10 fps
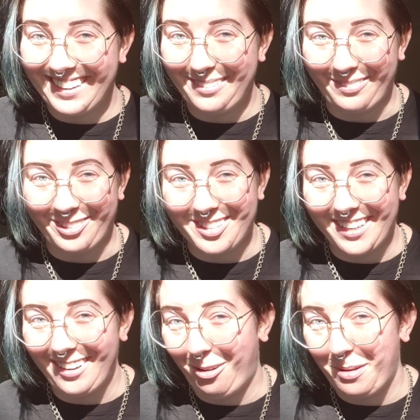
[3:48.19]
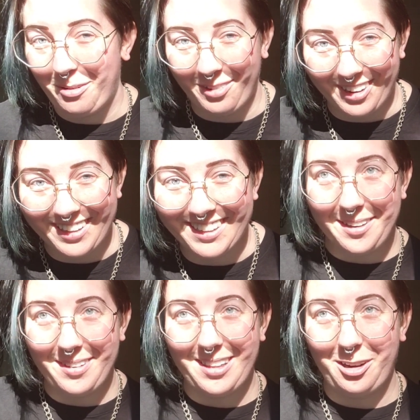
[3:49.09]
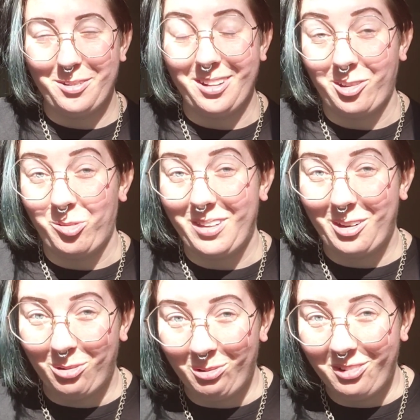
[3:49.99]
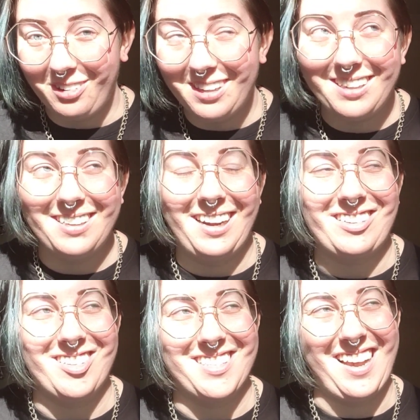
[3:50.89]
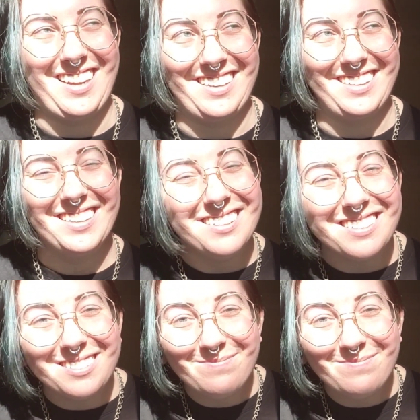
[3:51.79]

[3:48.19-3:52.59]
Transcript: I'm losing all my work, even though it looked really cool. I just kind of